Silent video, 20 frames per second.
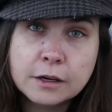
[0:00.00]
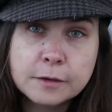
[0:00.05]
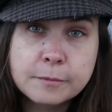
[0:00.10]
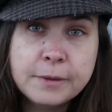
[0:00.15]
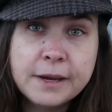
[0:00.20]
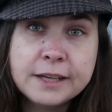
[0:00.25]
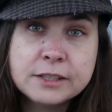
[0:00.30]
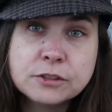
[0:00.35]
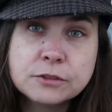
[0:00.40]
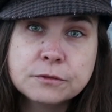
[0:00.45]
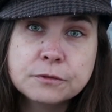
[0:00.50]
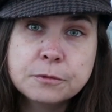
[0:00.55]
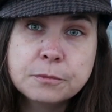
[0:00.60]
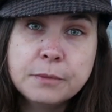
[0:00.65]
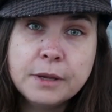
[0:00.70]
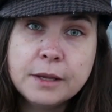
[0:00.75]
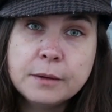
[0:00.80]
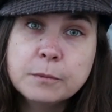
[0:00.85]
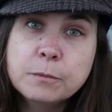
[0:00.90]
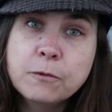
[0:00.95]
Our compassion for
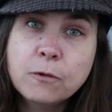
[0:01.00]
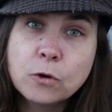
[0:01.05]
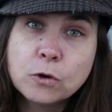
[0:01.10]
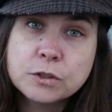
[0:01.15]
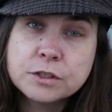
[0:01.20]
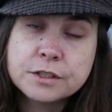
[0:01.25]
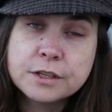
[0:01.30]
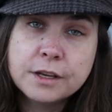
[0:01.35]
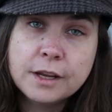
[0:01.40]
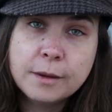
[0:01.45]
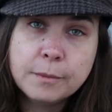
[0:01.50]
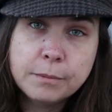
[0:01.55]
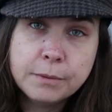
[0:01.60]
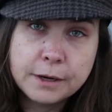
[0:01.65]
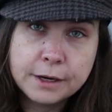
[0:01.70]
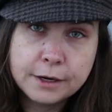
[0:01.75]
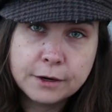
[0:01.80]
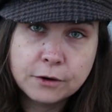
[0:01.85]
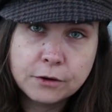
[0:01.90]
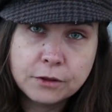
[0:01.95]
men forged an
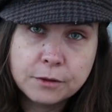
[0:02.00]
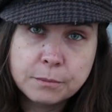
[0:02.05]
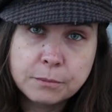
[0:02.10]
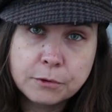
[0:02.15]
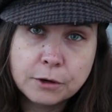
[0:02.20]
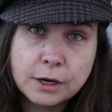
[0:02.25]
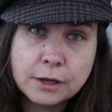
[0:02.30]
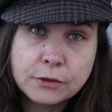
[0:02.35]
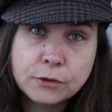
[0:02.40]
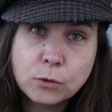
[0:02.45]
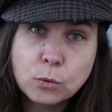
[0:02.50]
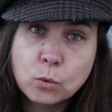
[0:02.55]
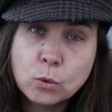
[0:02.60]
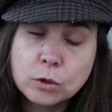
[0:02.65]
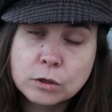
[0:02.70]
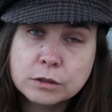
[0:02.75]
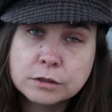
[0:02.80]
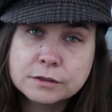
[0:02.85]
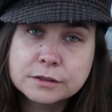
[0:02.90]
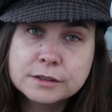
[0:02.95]
empire that brought the
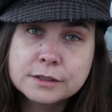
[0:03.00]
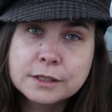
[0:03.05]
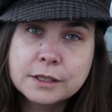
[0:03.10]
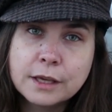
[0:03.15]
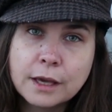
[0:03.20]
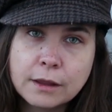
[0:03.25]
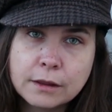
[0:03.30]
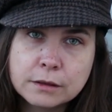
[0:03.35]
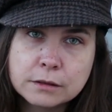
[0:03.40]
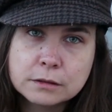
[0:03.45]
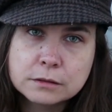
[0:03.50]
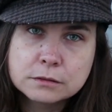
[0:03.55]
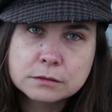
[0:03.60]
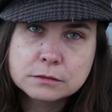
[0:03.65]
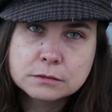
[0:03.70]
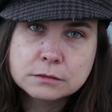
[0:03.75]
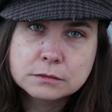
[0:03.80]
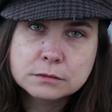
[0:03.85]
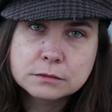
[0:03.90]
world together.